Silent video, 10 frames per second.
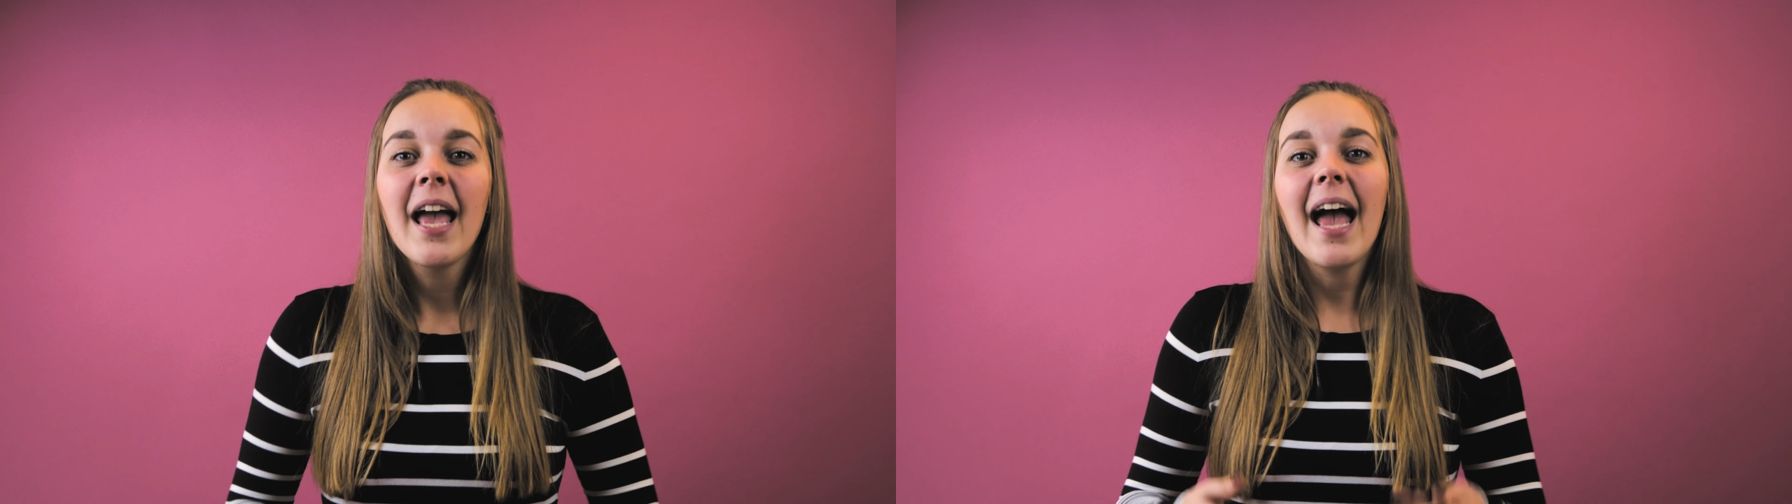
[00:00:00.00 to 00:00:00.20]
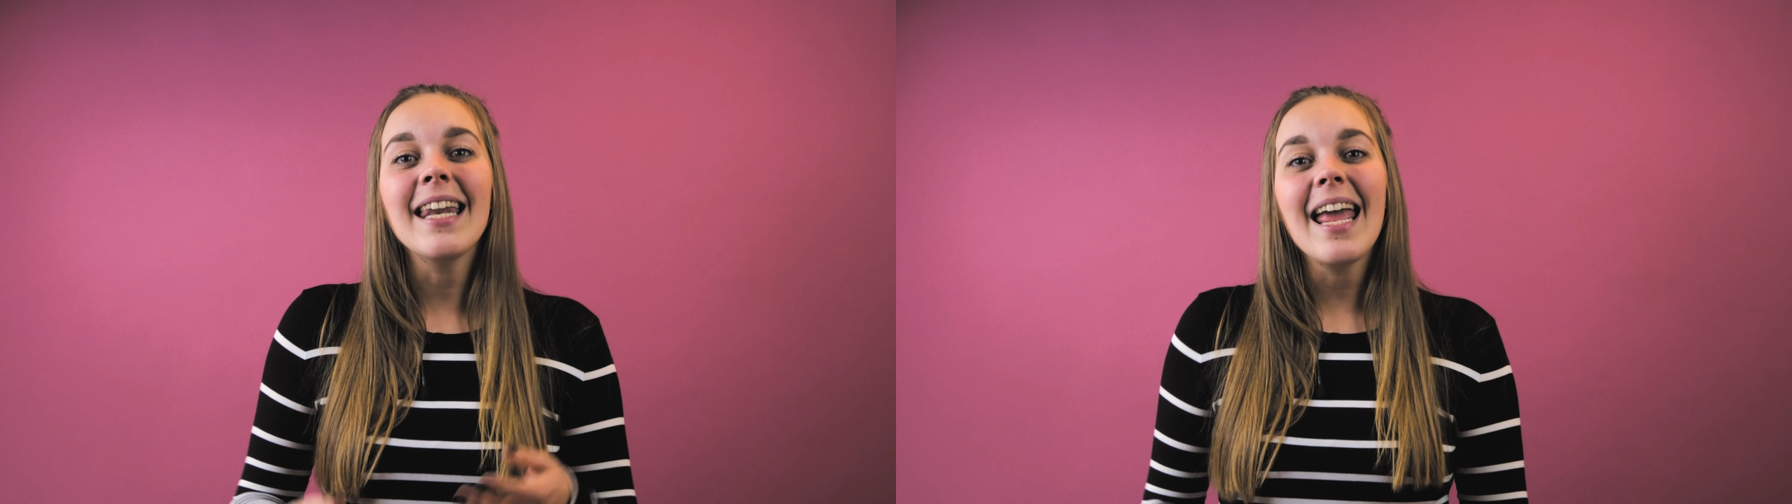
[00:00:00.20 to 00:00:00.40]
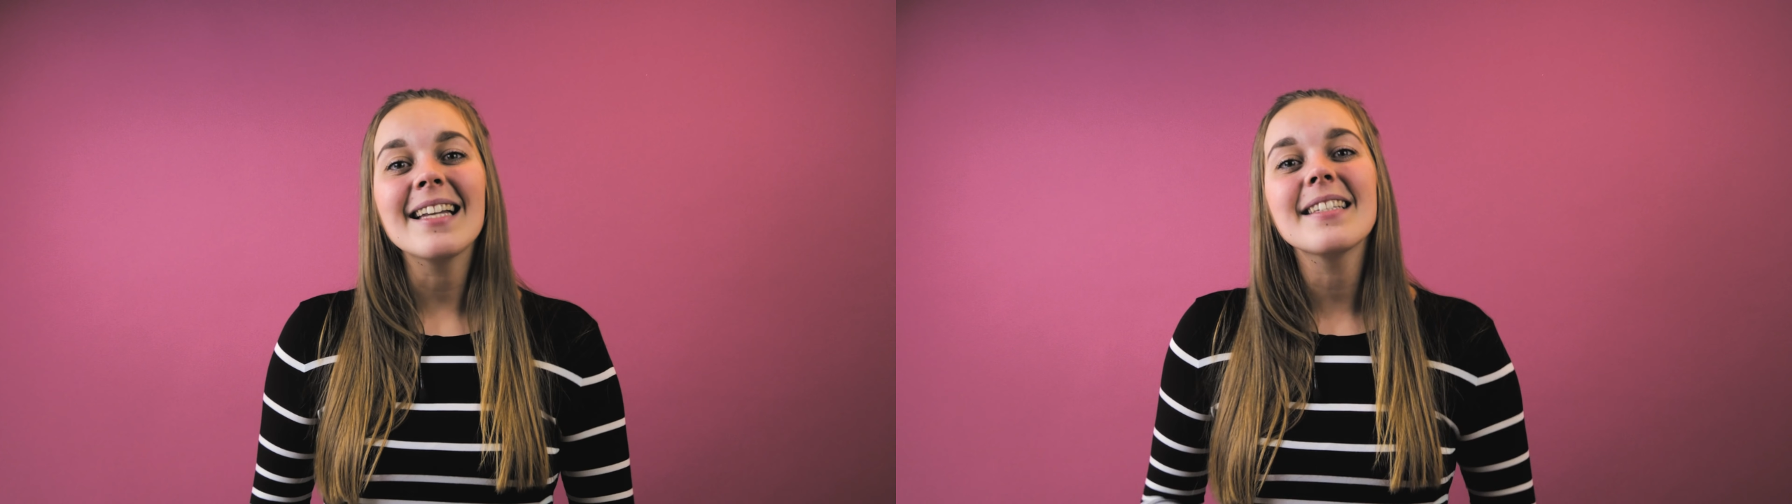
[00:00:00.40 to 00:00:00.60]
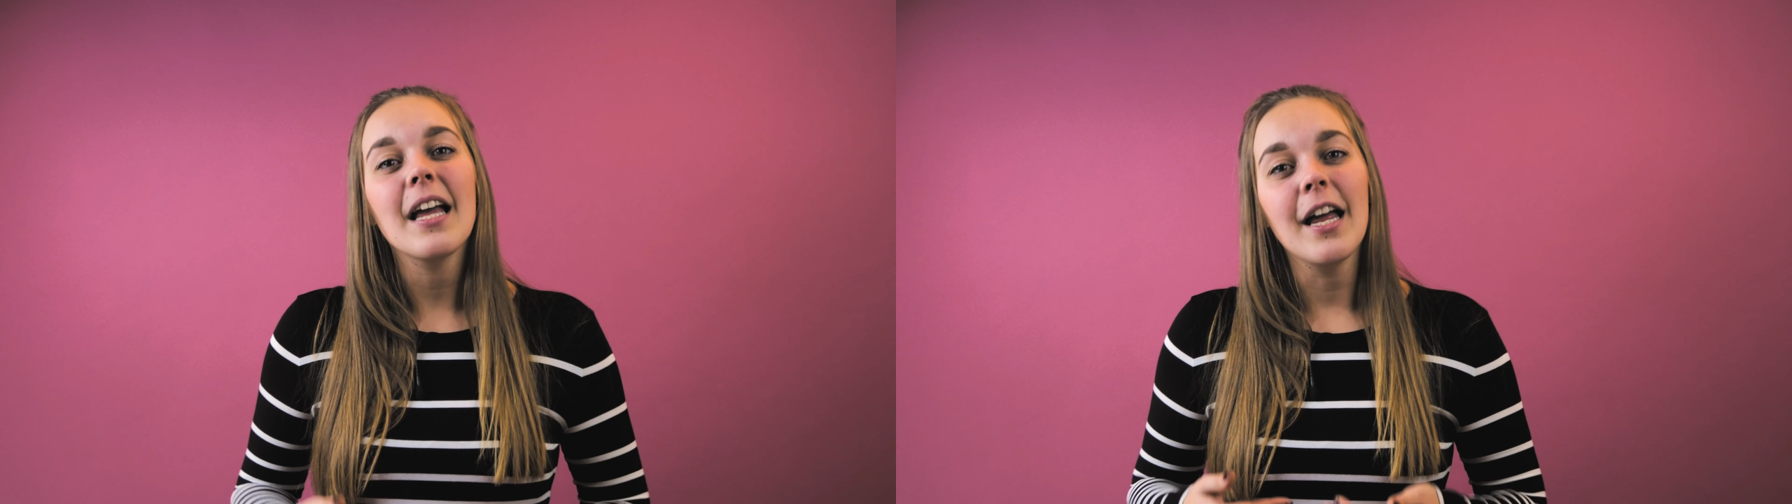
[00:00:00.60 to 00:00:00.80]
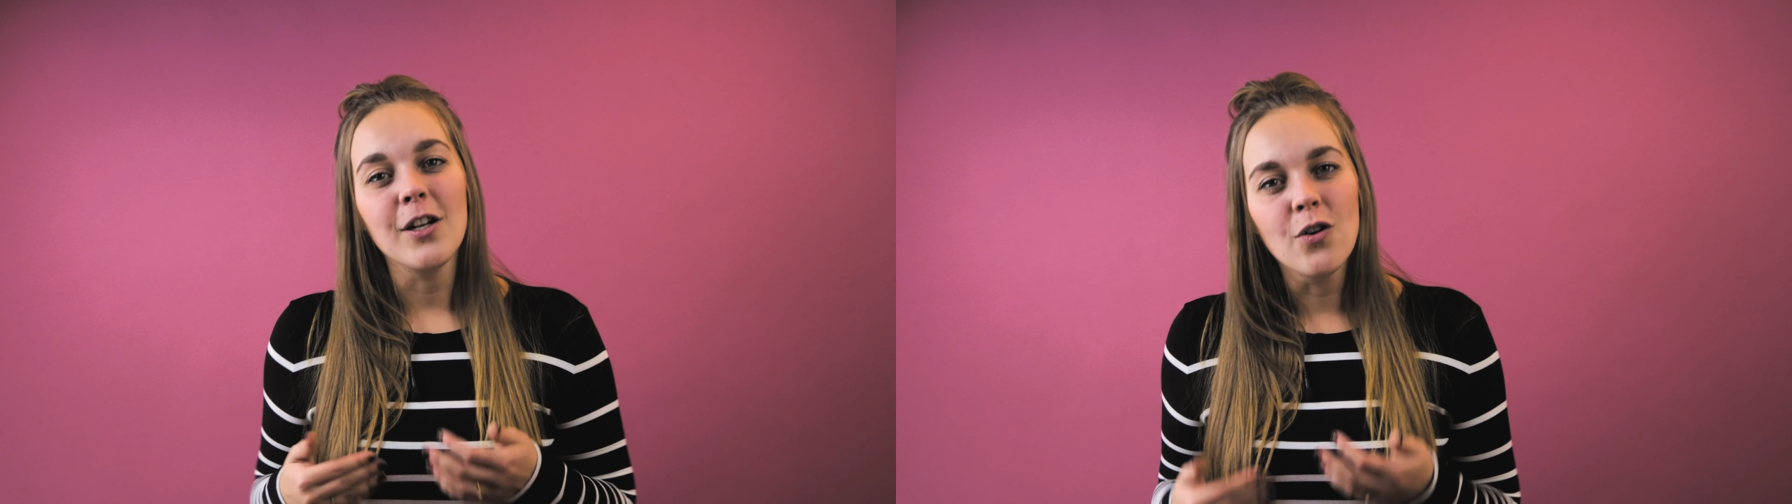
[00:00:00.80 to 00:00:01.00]
and it's
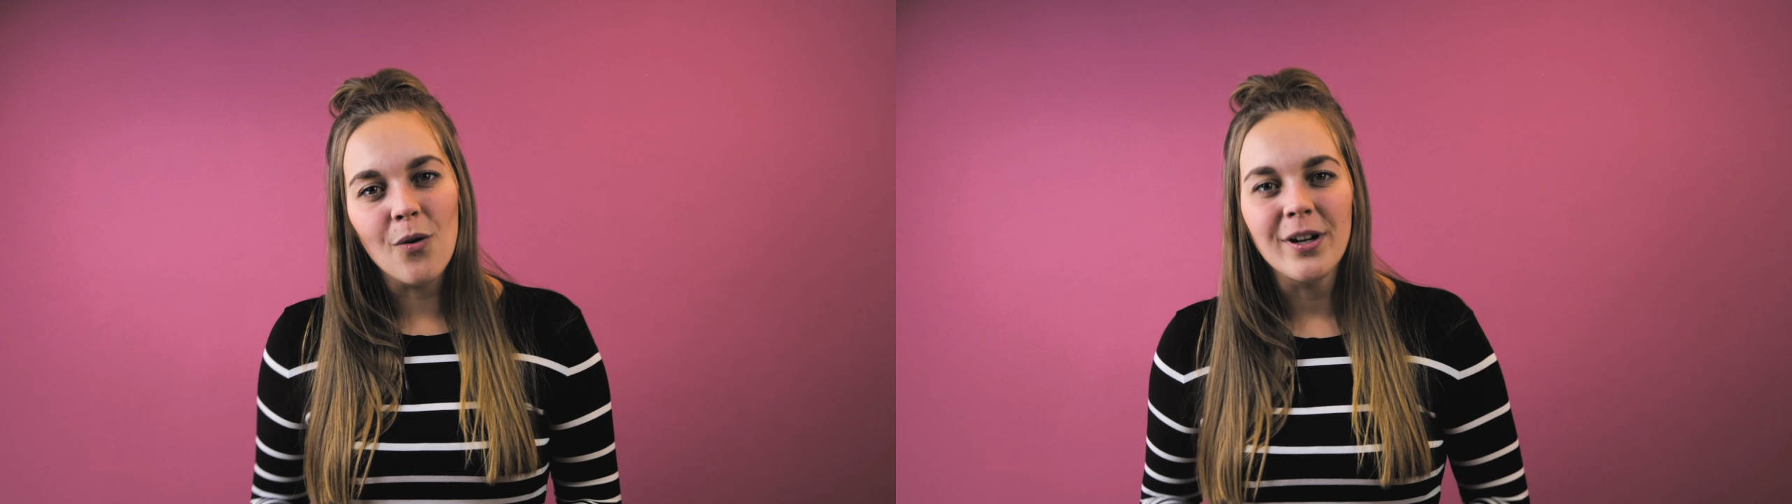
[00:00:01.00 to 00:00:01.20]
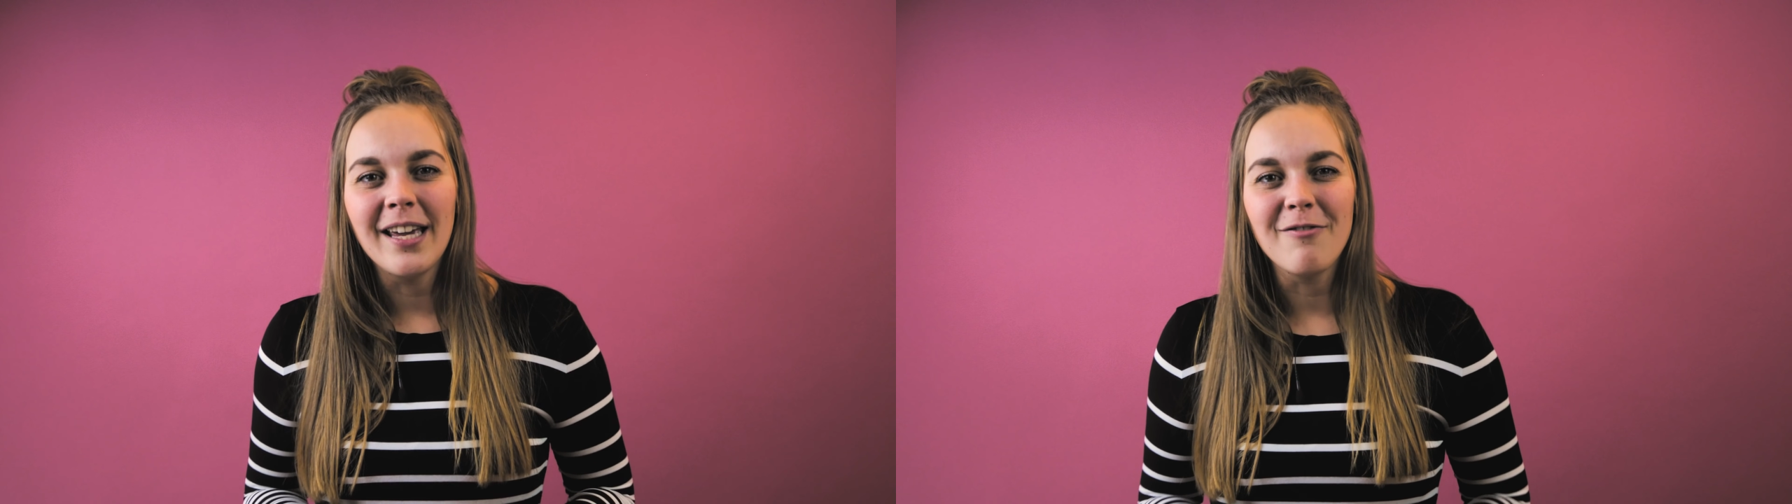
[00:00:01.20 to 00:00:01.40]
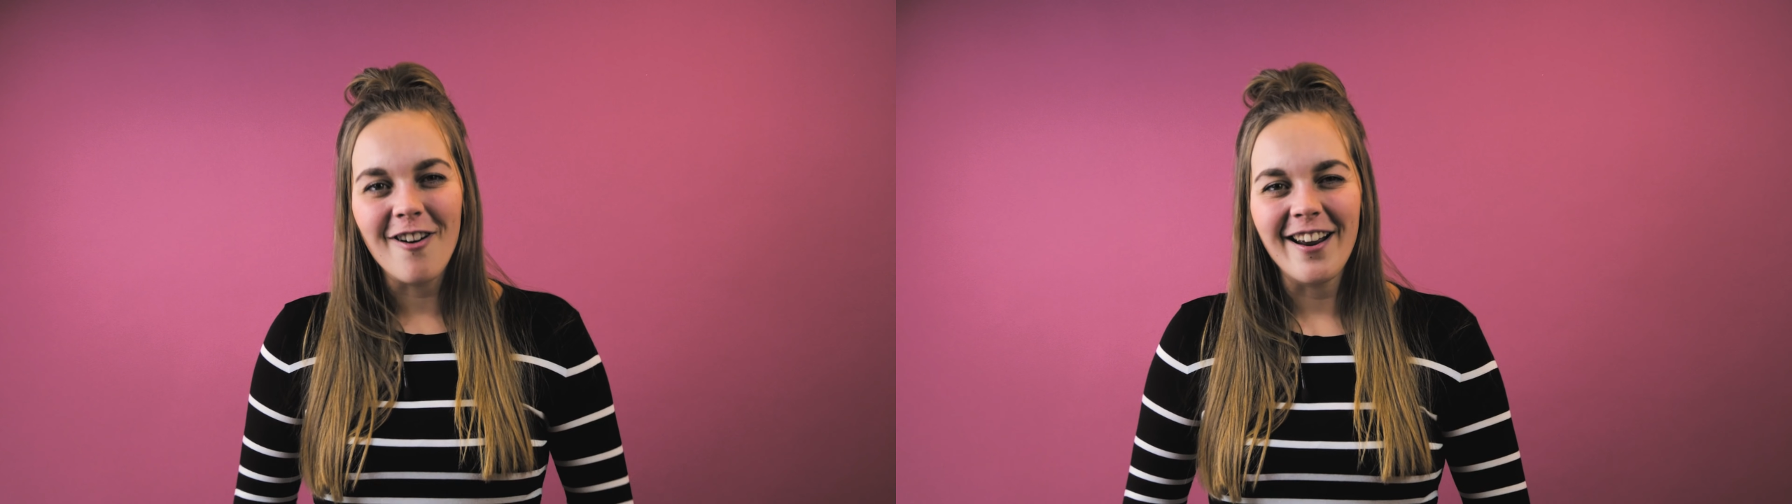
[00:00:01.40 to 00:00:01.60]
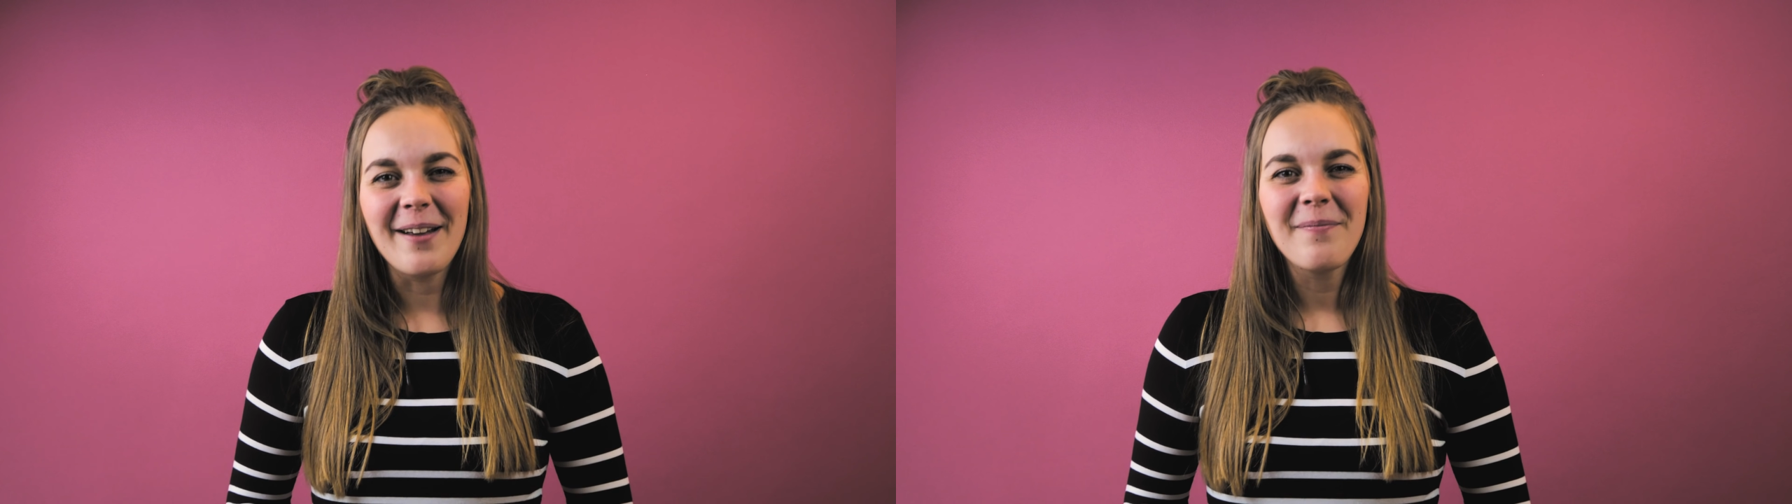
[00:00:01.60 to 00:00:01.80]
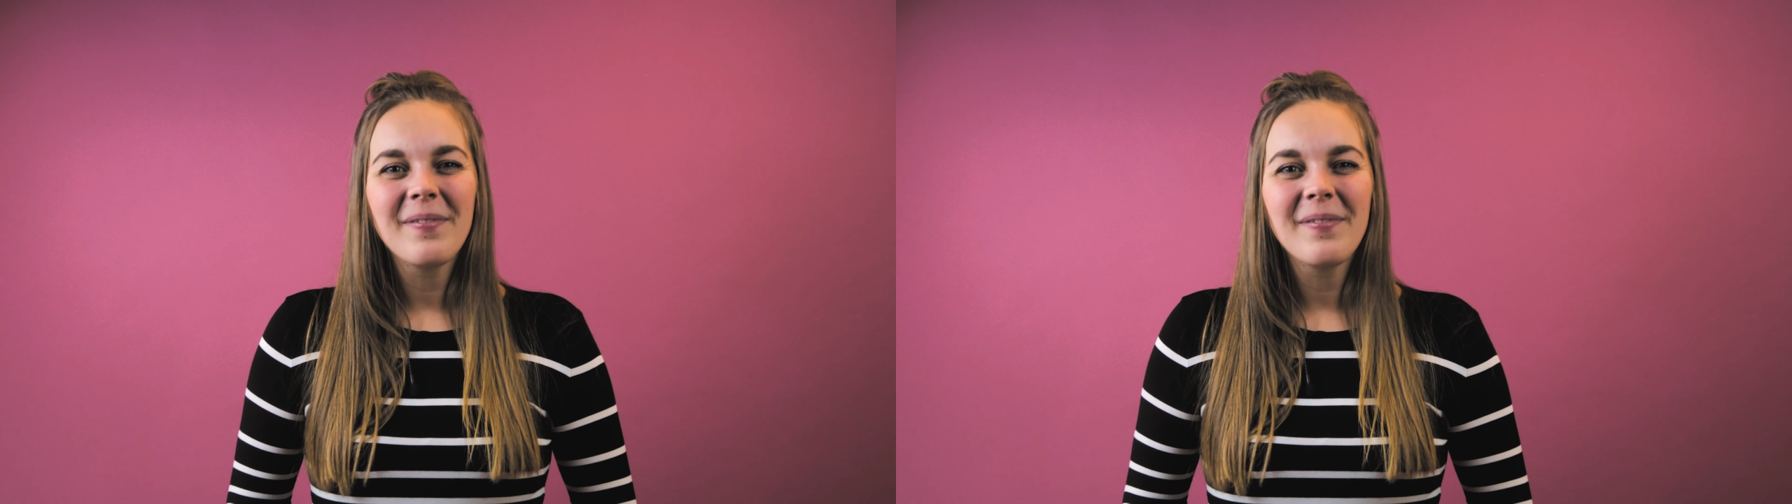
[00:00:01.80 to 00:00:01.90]
annoying, right?